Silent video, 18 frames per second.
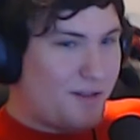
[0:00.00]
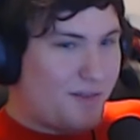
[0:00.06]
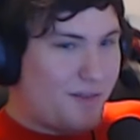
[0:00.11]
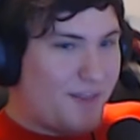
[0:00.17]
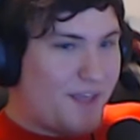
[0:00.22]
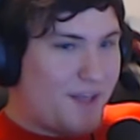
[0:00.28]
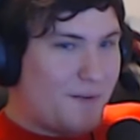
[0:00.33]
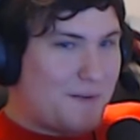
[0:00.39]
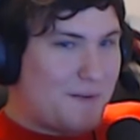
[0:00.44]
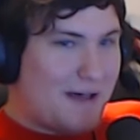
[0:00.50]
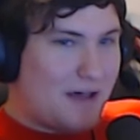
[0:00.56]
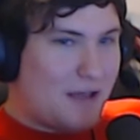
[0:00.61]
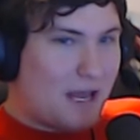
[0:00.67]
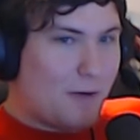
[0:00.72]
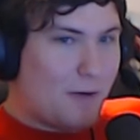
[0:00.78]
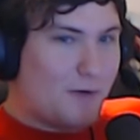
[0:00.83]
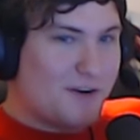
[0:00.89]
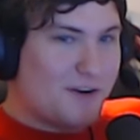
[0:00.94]
think about.
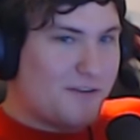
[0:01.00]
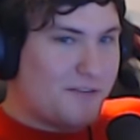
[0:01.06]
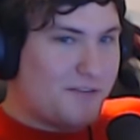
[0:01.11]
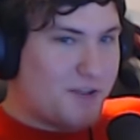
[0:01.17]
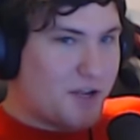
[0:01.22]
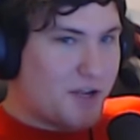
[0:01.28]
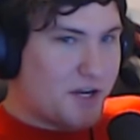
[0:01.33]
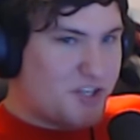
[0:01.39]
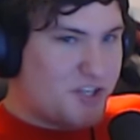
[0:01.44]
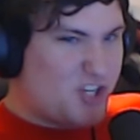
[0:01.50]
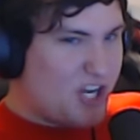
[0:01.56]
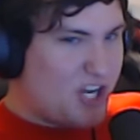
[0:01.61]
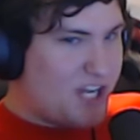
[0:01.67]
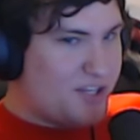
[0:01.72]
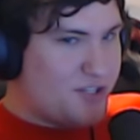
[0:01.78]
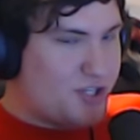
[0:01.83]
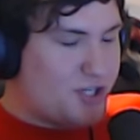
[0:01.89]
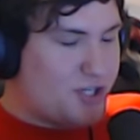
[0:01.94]
I wonder if they're gonna
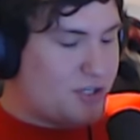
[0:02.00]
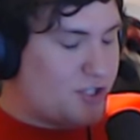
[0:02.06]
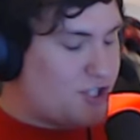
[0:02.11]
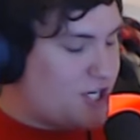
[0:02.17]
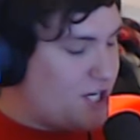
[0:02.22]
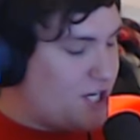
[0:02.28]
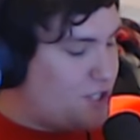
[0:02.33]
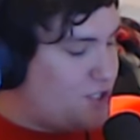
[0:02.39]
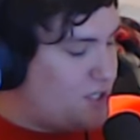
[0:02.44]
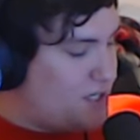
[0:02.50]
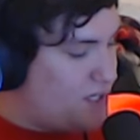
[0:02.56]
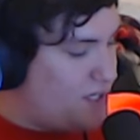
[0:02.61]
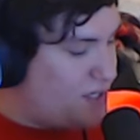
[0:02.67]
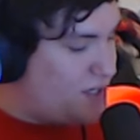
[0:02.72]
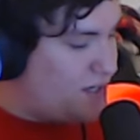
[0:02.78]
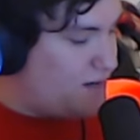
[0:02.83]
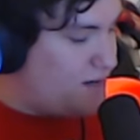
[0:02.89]
change the